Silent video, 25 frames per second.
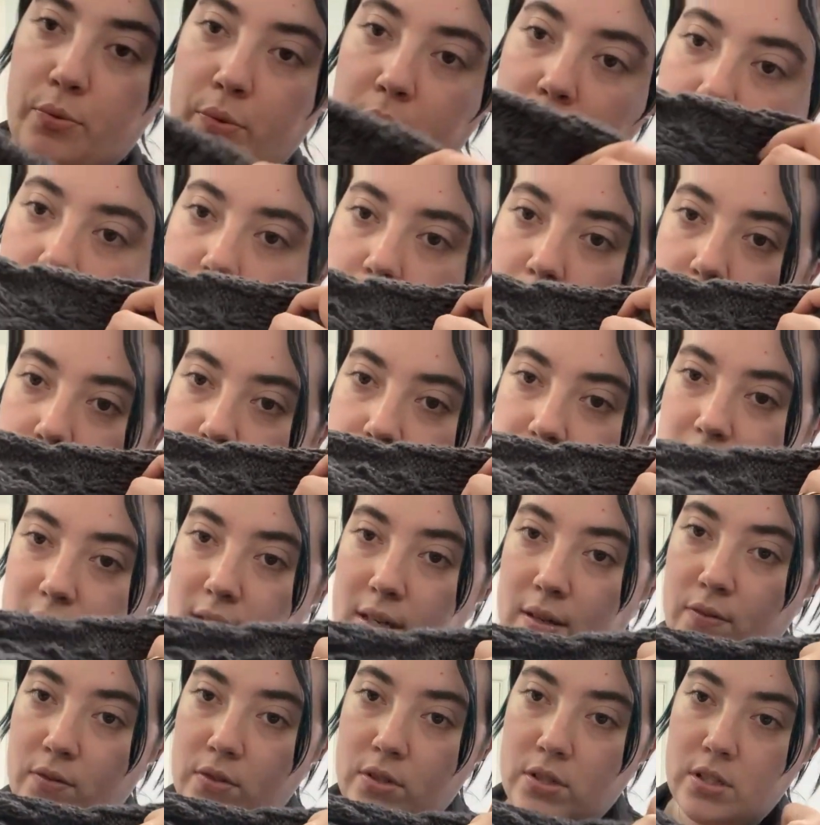rows
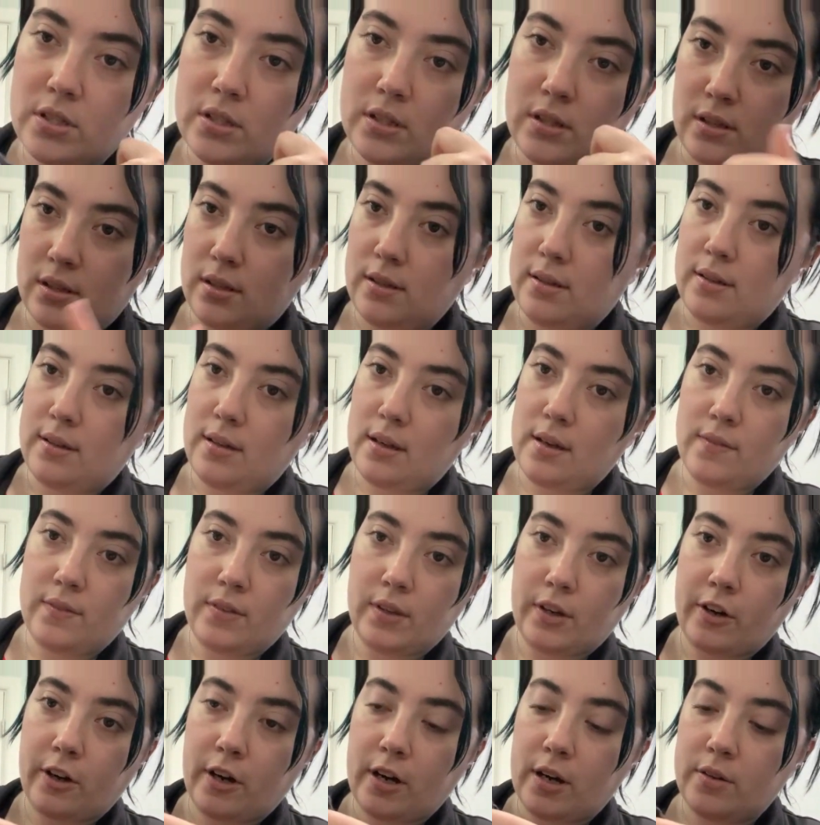left of the
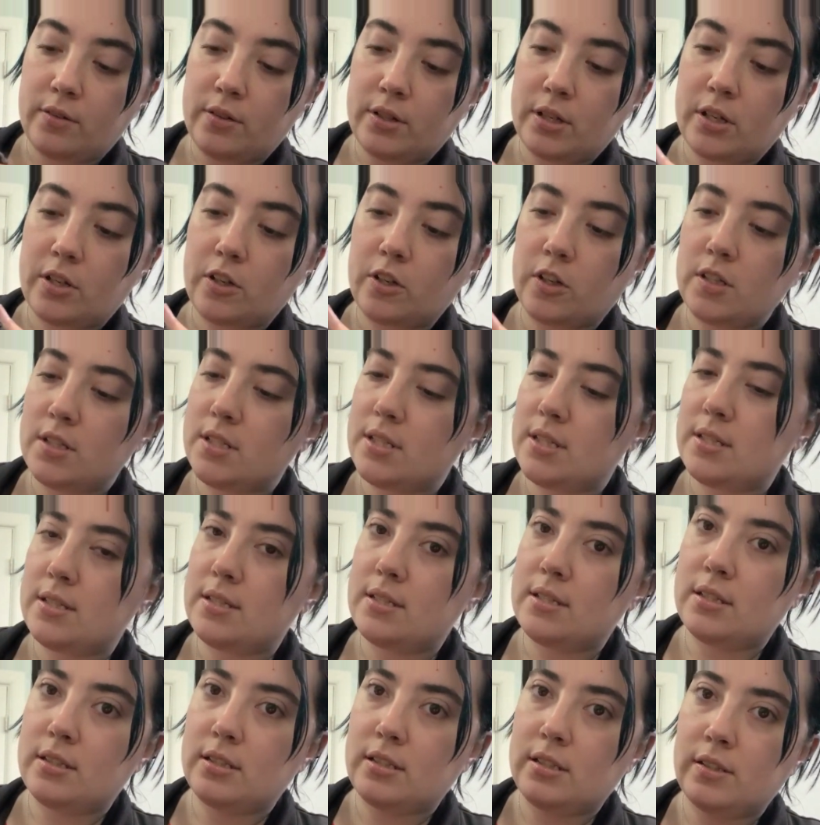crown decreases
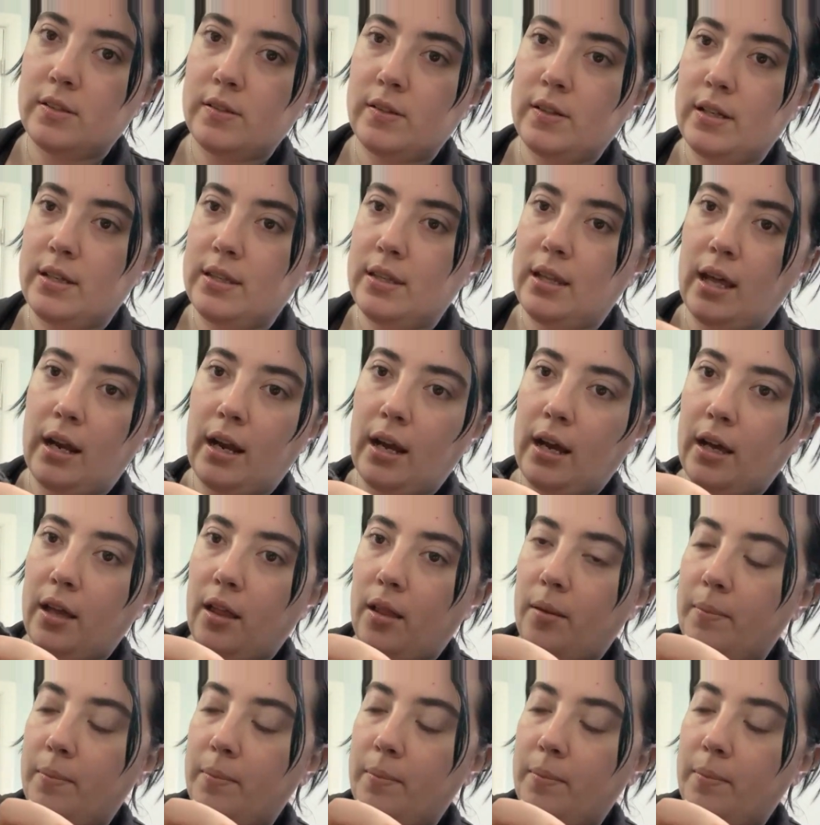to do, and then I'll